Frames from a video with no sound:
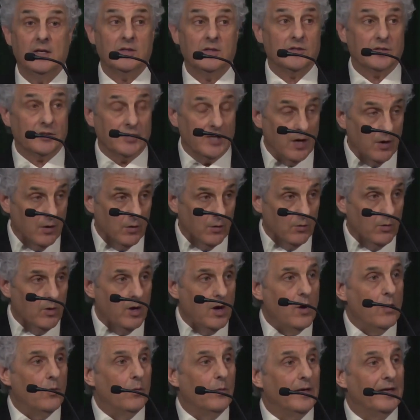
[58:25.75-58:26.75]
So
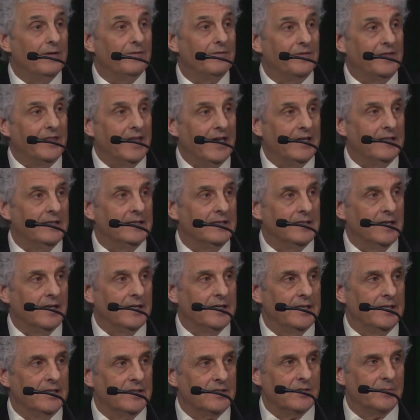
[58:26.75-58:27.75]
we've then
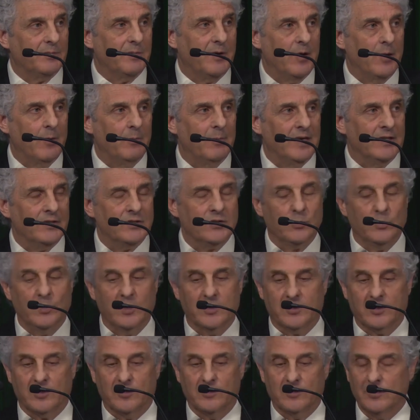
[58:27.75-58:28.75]
done experiments
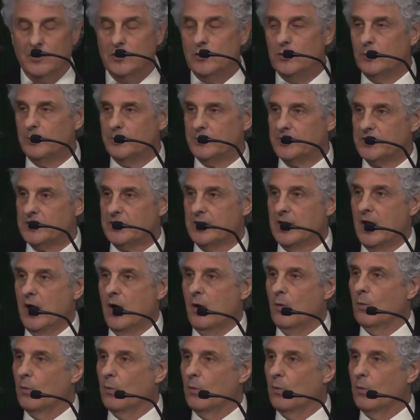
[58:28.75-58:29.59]
with groups